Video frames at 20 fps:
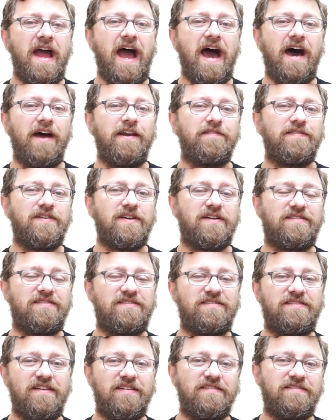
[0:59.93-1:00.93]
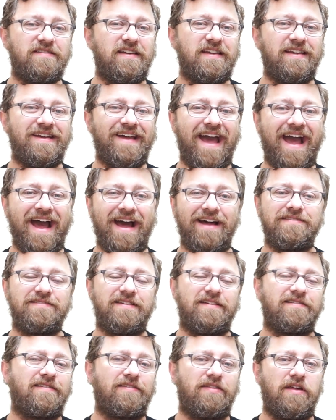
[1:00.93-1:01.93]
out of existing
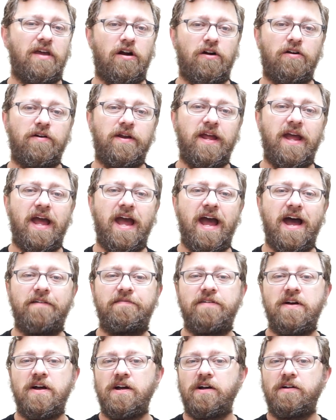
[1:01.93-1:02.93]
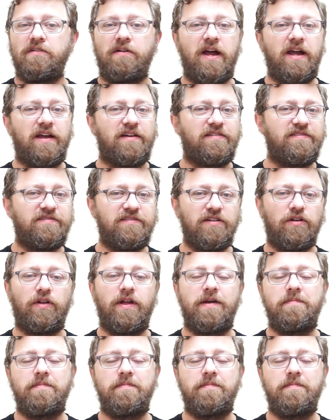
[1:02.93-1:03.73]
assets that they already have, like still